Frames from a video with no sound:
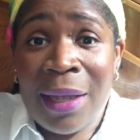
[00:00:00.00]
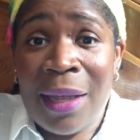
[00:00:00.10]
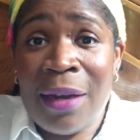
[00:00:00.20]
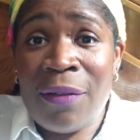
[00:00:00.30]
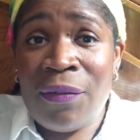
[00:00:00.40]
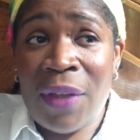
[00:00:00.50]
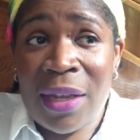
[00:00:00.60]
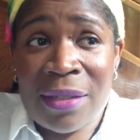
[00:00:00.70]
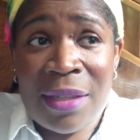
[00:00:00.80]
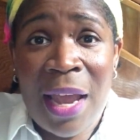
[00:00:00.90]
It
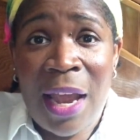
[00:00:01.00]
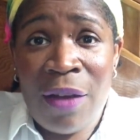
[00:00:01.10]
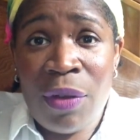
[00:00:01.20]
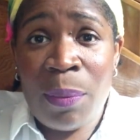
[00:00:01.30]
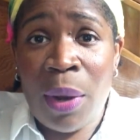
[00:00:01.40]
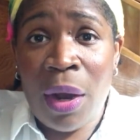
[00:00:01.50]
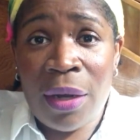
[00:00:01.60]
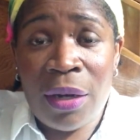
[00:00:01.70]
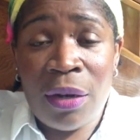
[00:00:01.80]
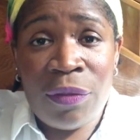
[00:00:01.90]
affects every
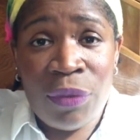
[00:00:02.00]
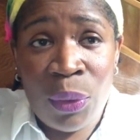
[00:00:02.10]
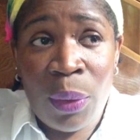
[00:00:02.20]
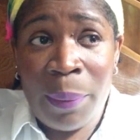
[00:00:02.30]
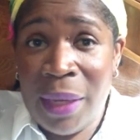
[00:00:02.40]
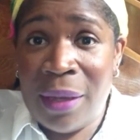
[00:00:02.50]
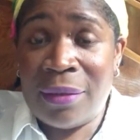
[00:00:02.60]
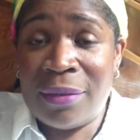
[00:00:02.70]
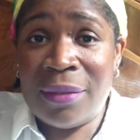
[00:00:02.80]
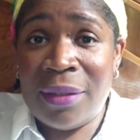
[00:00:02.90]
part of your
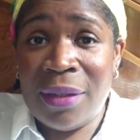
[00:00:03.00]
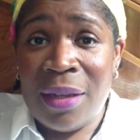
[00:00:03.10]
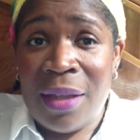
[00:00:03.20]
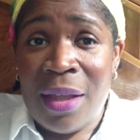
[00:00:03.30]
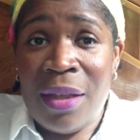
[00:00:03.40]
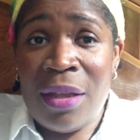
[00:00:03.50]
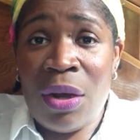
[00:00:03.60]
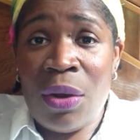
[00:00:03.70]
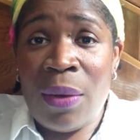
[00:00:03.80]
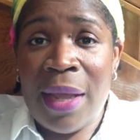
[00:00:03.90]
being,
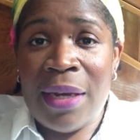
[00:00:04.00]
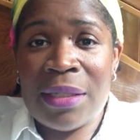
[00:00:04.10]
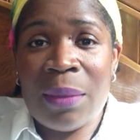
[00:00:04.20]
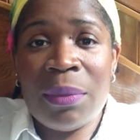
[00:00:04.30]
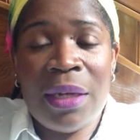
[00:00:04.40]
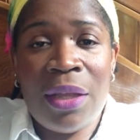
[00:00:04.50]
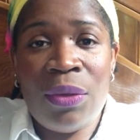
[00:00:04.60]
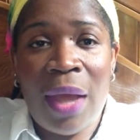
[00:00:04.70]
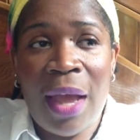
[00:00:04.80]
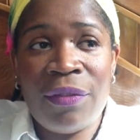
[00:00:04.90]
and it's something that you
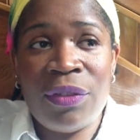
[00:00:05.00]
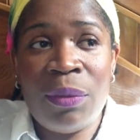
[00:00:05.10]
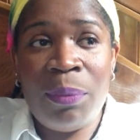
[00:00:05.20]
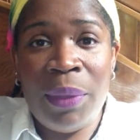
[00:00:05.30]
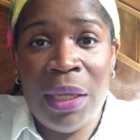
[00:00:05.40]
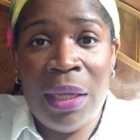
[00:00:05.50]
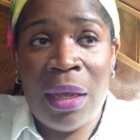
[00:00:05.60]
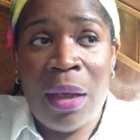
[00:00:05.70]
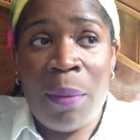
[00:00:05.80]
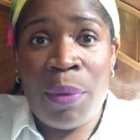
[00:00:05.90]
have to be
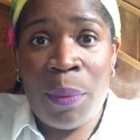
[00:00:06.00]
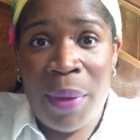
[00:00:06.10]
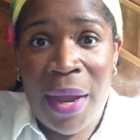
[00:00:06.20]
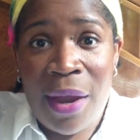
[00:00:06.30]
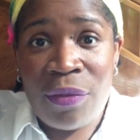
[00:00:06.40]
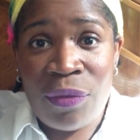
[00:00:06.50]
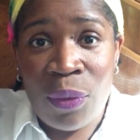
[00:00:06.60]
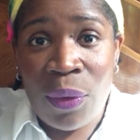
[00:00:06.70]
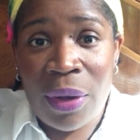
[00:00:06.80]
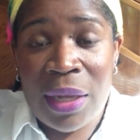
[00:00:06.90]
prepared
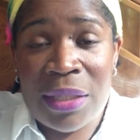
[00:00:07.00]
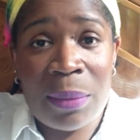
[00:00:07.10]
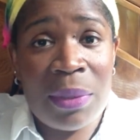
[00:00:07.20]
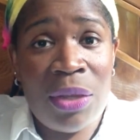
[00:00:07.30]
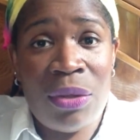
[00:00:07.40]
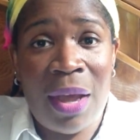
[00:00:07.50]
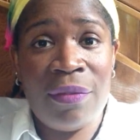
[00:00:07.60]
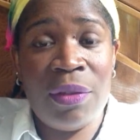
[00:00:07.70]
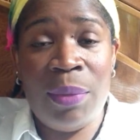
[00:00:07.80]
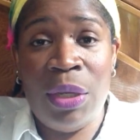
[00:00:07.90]
for. It's something that you have
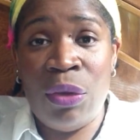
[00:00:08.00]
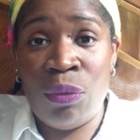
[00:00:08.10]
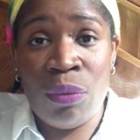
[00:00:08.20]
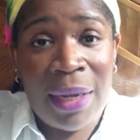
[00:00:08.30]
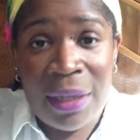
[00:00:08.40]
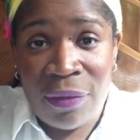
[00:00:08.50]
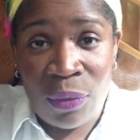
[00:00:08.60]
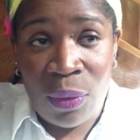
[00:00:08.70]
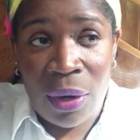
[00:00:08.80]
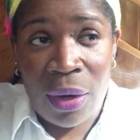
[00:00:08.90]
to be ready
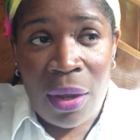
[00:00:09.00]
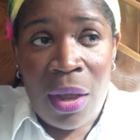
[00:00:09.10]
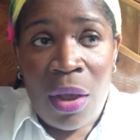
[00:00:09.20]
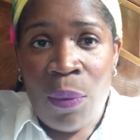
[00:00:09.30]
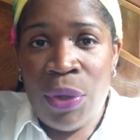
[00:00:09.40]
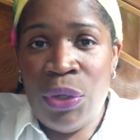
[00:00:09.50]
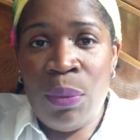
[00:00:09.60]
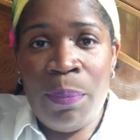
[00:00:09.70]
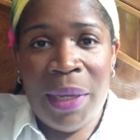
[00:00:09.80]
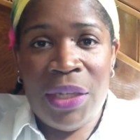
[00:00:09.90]
for. When you
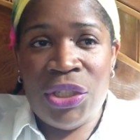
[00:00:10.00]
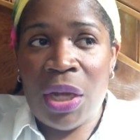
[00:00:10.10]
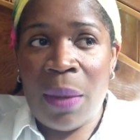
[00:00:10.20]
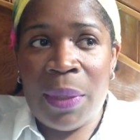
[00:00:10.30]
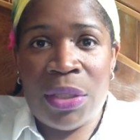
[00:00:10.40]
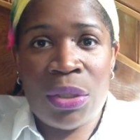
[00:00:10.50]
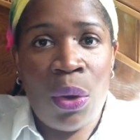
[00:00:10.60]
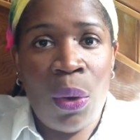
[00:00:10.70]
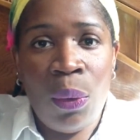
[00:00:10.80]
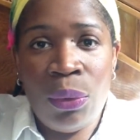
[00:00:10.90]
big chop, it's a
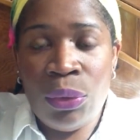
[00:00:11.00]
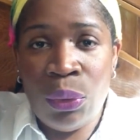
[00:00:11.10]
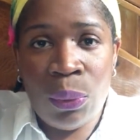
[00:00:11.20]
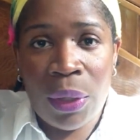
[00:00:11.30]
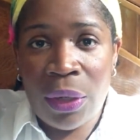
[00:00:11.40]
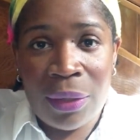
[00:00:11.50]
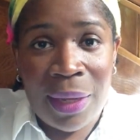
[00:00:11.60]
whole new world.